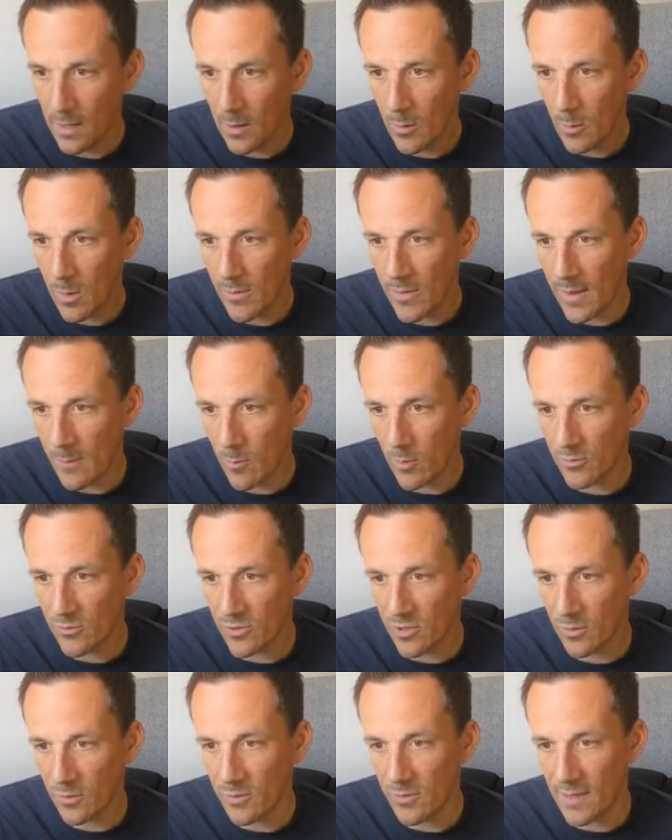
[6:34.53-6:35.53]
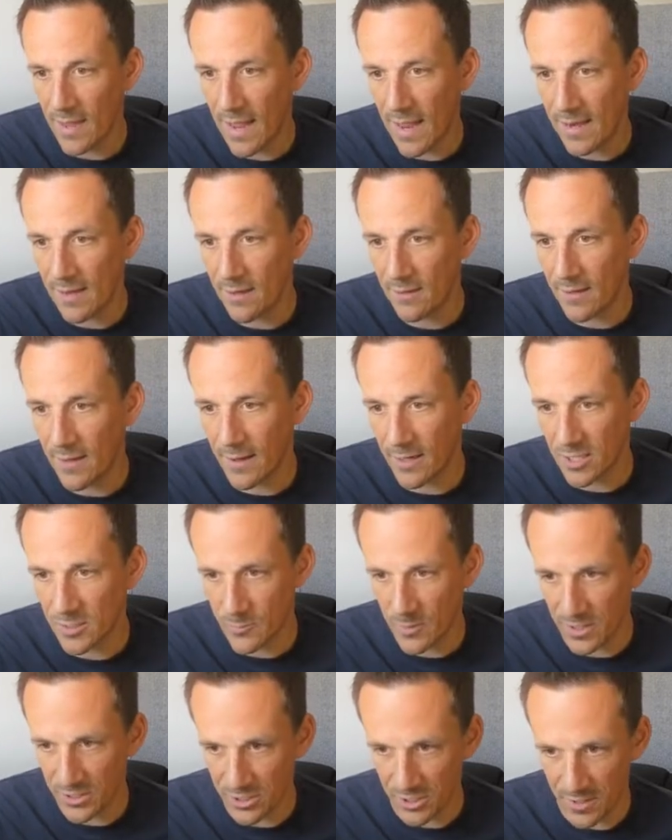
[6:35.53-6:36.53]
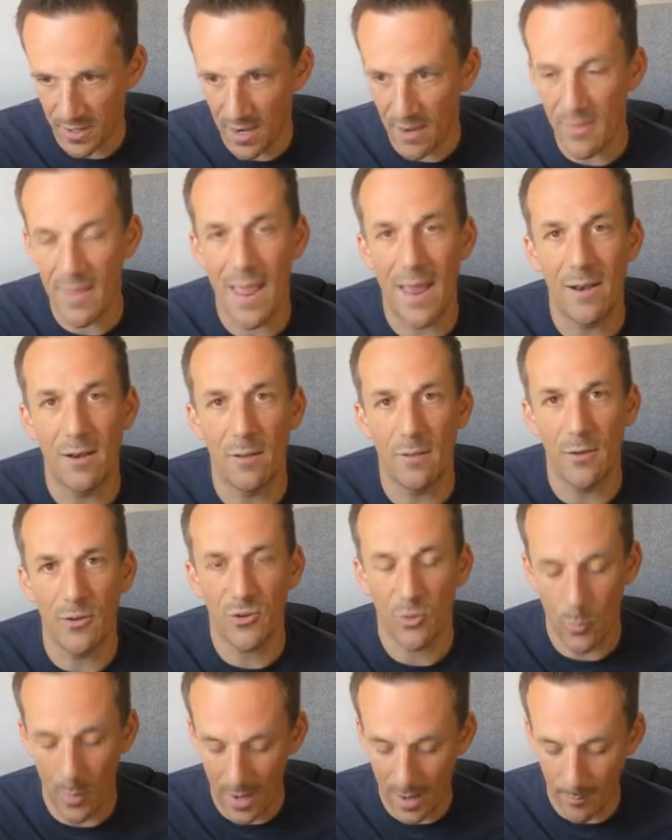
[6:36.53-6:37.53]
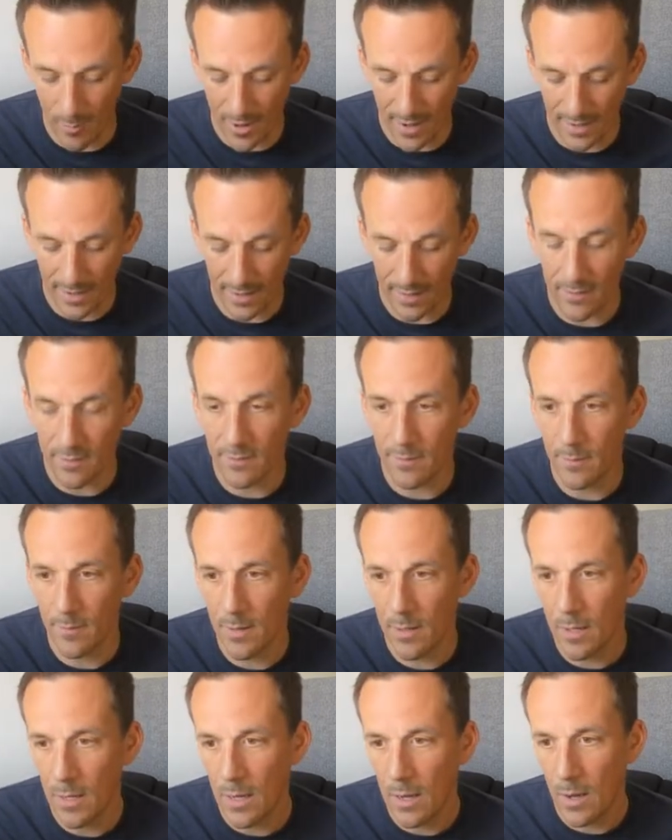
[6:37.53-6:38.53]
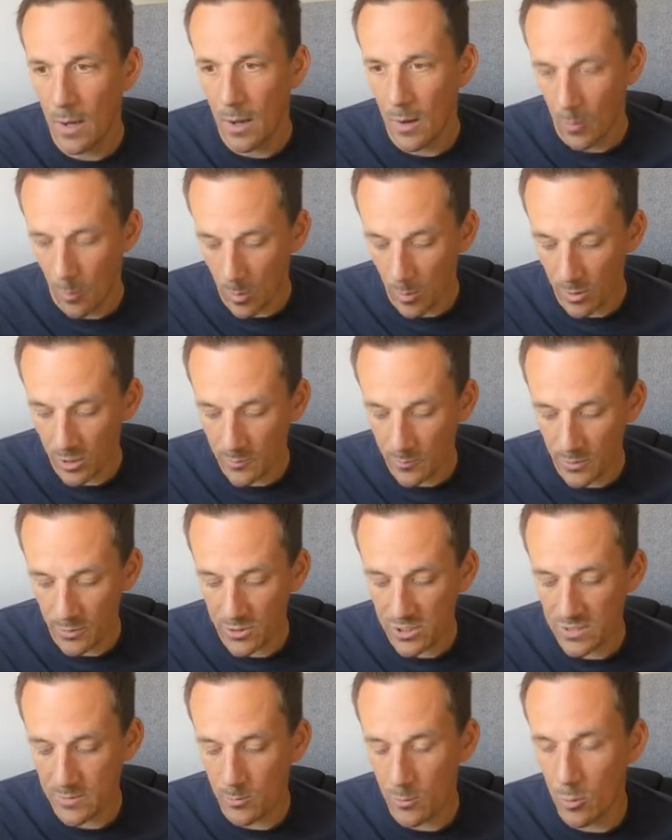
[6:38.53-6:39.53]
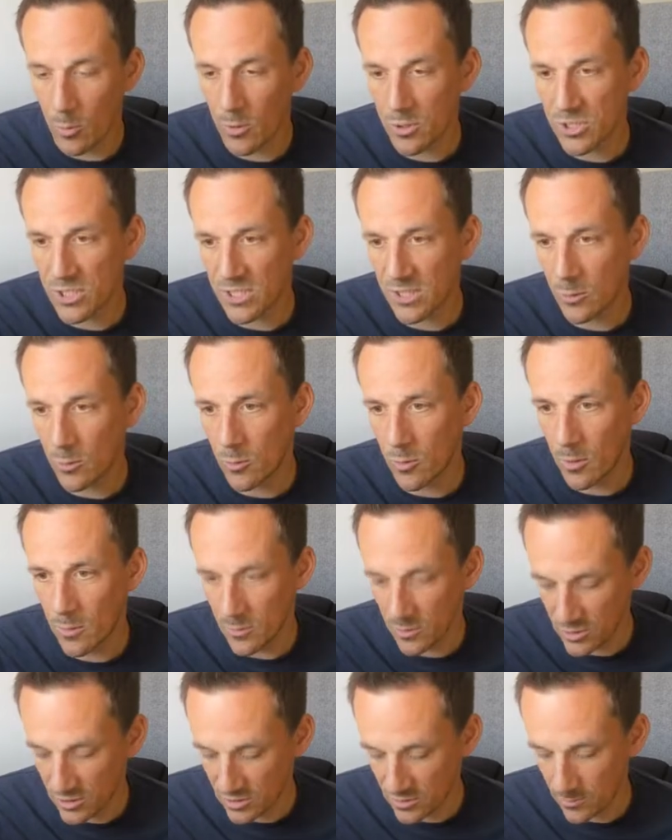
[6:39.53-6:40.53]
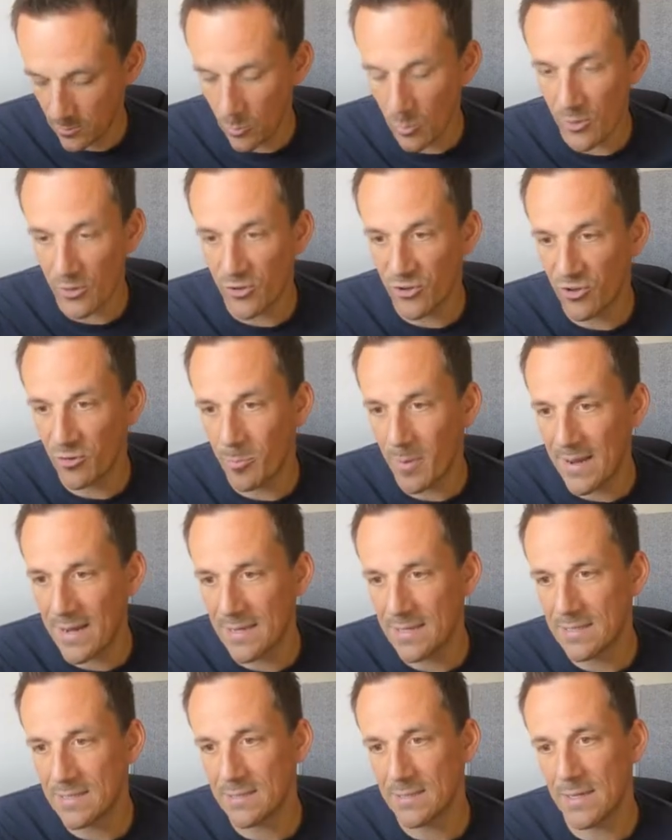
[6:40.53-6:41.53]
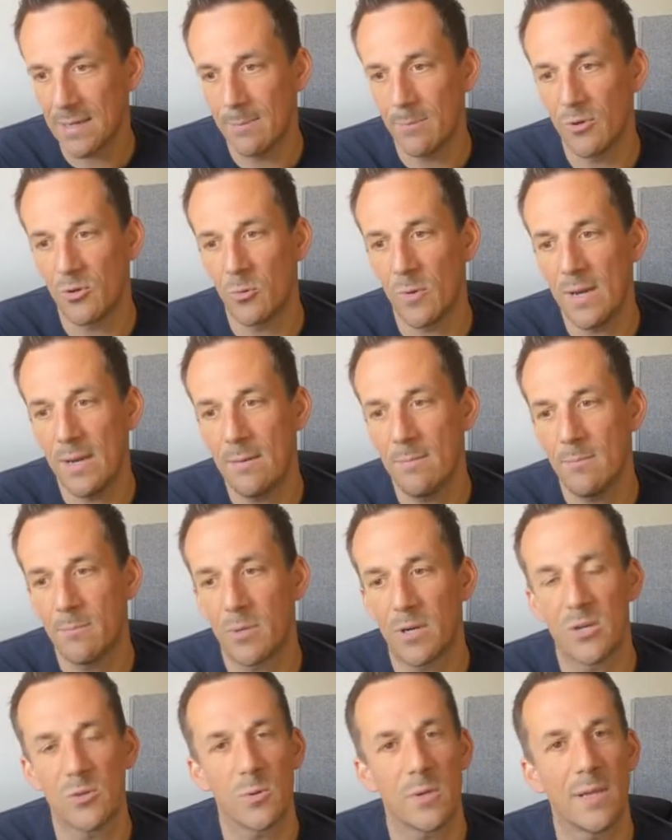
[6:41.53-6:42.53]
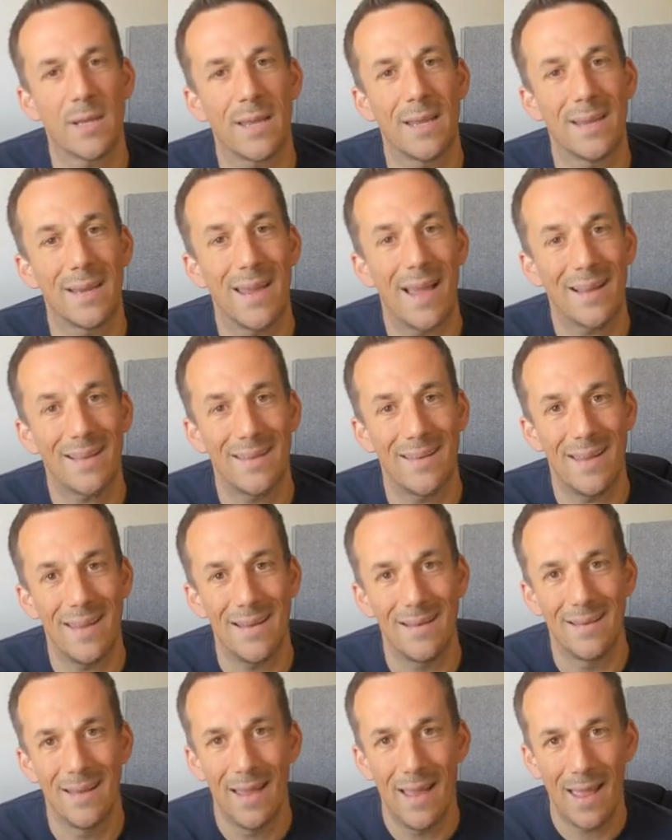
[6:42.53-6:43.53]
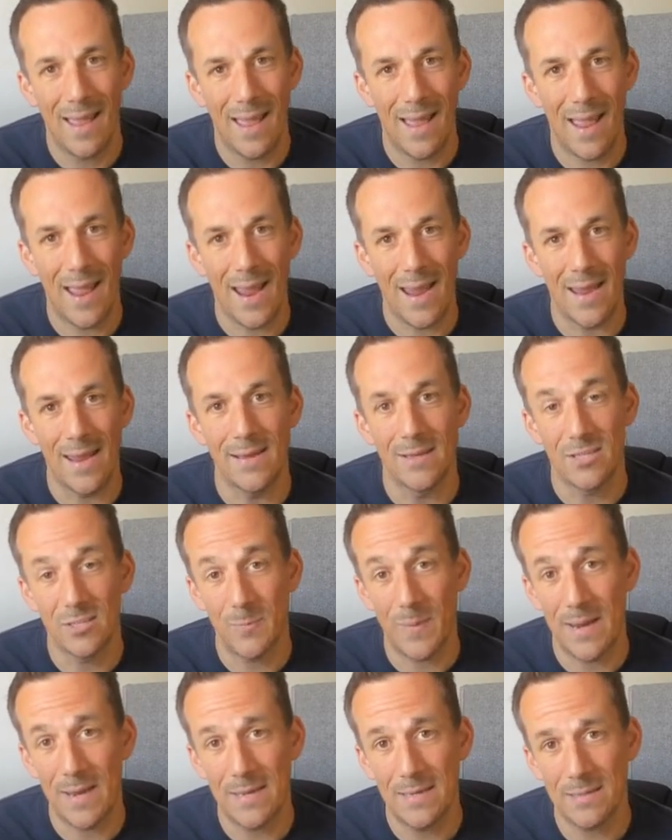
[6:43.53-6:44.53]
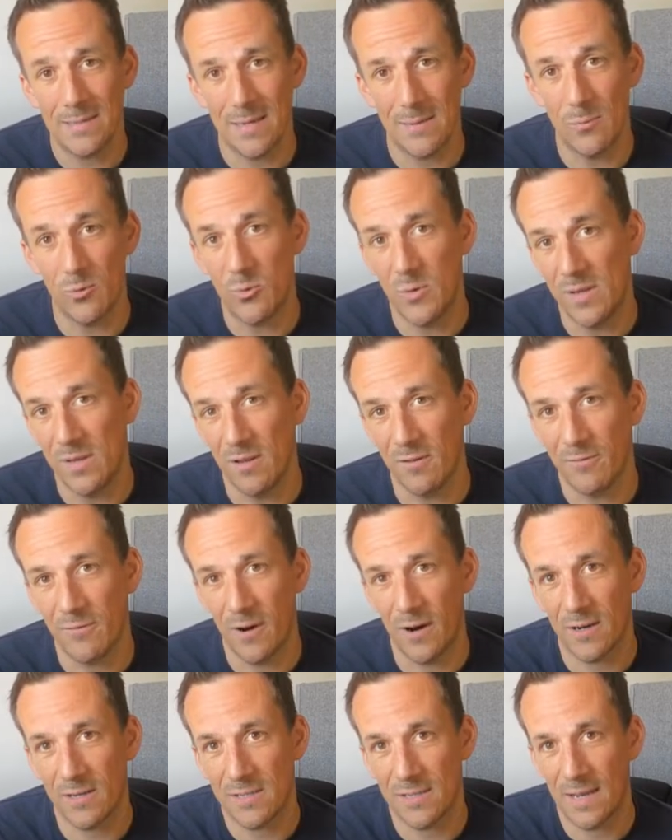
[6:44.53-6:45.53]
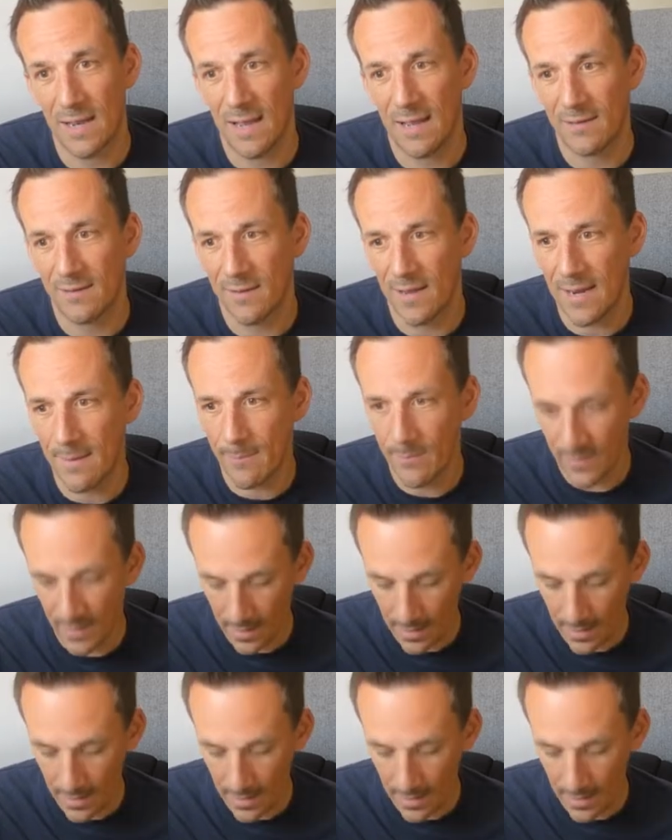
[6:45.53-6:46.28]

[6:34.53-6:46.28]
We then want to go to the end of that expression there, the end of the square bracket. We want to put in some more single quotes with a space in between, because we're going to concatenate a space in between the first and last name,